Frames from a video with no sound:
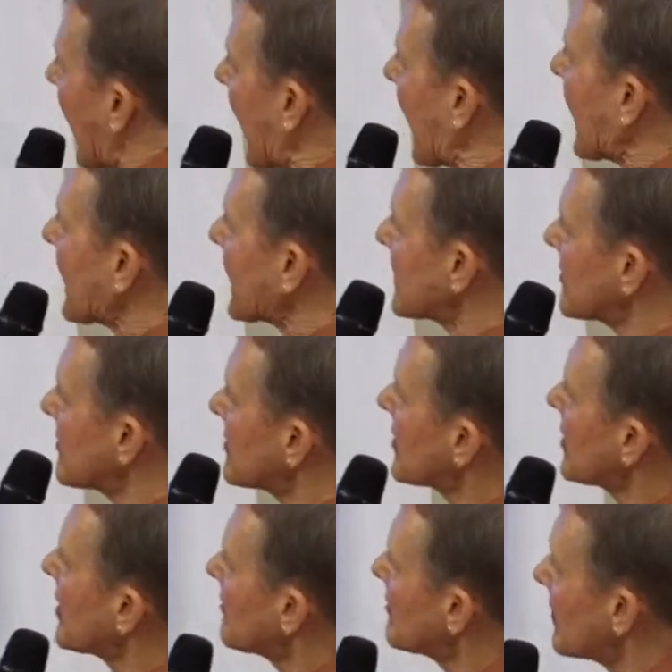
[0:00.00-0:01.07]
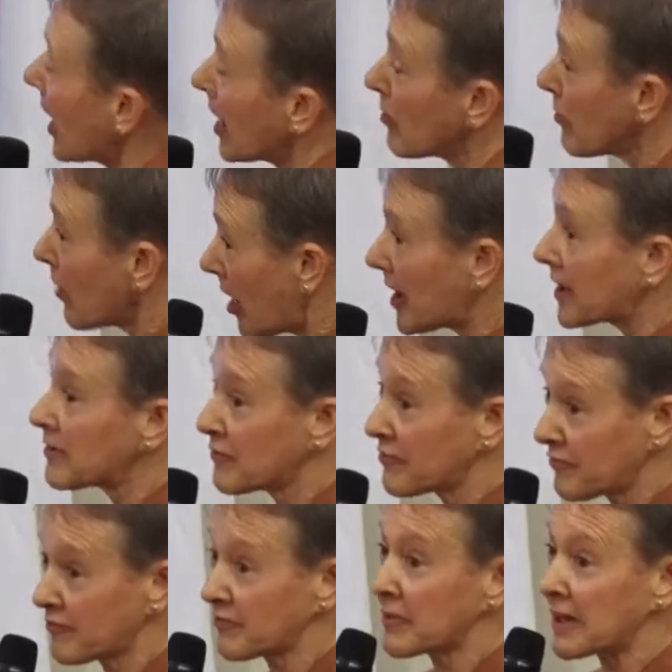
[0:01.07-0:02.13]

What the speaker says: and a lot of